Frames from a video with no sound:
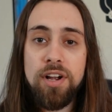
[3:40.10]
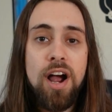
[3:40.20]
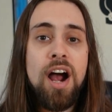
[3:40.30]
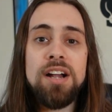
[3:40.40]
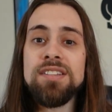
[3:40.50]

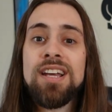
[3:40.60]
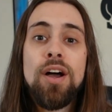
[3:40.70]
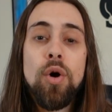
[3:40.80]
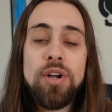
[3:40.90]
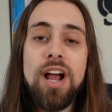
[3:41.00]
cards,
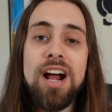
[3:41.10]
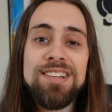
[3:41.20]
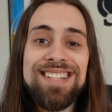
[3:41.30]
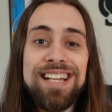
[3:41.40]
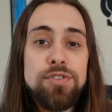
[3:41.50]
on
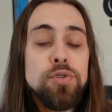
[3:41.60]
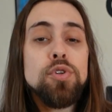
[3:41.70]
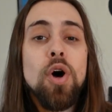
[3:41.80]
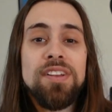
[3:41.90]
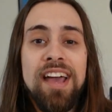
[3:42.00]
cards that do
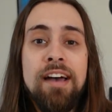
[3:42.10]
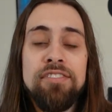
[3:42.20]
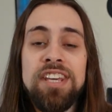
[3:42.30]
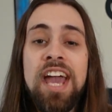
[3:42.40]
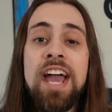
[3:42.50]
not
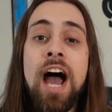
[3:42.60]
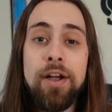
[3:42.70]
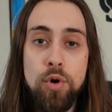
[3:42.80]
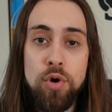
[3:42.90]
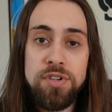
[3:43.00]
have the AI
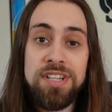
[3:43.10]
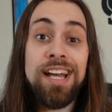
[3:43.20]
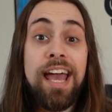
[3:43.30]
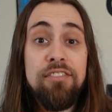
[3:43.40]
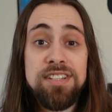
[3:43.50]
cores.
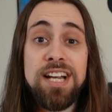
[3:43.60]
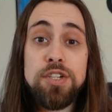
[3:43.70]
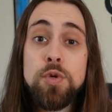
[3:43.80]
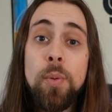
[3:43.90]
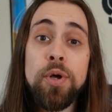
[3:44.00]

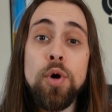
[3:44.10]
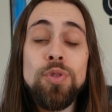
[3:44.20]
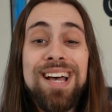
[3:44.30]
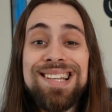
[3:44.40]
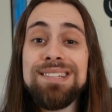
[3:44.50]
FSR
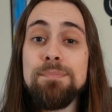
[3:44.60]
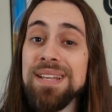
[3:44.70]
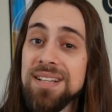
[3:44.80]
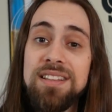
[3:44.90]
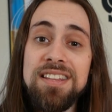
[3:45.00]
2.0 does
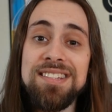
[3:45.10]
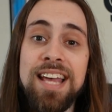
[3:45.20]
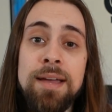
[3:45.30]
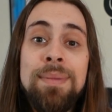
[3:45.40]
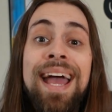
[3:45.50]
basically the
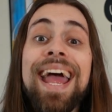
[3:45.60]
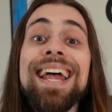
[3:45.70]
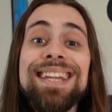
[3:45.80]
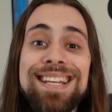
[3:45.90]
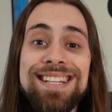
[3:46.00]
same
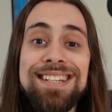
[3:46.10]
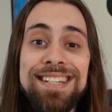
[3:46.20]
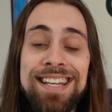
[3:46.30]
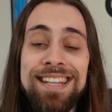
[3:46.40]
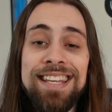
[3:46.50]
and doesn't
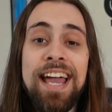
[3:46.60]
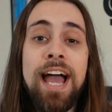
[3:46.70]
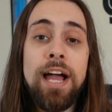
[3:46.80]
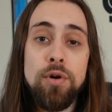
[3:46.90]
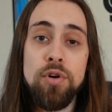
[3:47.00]
need the
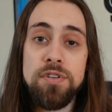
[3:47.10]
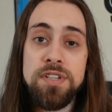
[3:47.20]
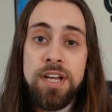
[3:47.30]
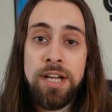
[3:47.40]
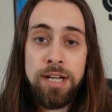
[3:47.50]
AI
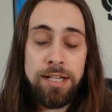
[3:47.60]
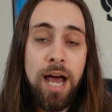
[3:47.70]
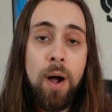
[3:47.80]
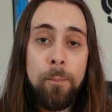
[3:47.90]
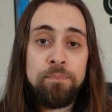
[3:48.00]
cores.
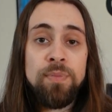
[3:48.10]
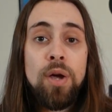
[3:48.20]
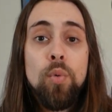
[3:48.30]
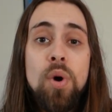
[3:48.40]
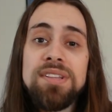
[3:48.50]
Now,
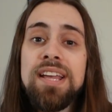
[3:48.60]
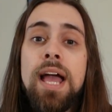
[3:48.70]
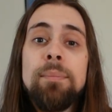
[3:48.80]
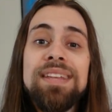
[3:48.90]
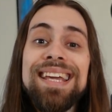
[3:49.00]
what
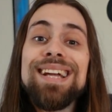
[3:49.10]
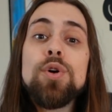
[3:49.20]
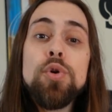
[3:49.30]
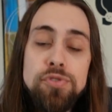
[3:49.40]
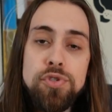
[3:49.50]
AMD
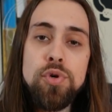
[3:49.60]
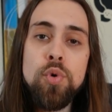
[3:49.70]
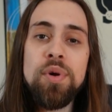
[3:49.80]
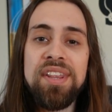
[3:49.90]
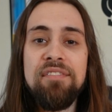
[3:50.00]
could do
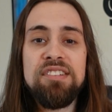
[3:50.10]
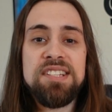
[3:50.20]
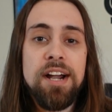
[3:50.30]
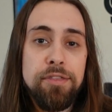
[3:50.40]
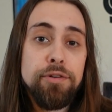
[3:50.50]
with
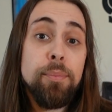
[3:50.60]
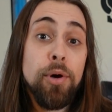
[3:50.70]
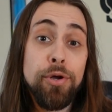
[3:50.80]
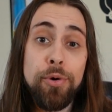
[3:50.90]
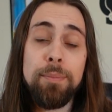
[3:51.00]
FSR
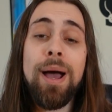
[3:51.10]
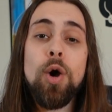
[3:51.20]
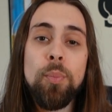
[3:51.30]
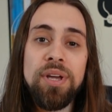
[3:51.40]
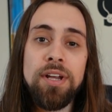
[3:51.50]
3.0, in my
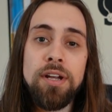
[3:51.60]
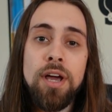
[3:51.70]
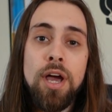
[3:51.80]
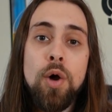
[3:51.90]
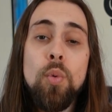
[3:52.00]
opinion,
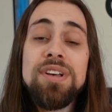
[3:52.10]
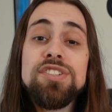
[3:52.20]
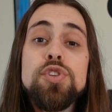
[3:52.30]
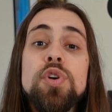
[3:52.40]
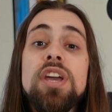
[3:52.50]

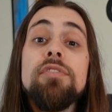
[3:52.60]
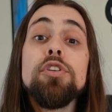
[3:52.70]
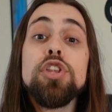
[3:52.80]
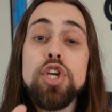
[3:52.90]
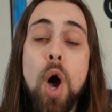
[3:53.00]
was to give
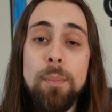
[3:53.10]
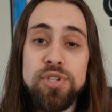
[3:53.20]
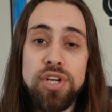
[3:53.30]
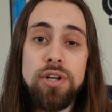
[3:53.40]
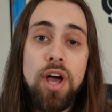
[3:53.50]
you the
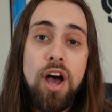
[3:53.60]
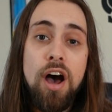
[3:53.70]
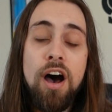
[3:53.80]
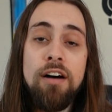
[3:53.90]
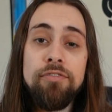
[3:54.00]
option
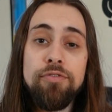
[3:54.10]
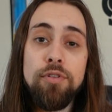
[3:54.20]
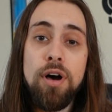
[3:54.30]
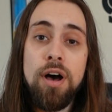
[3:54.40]
of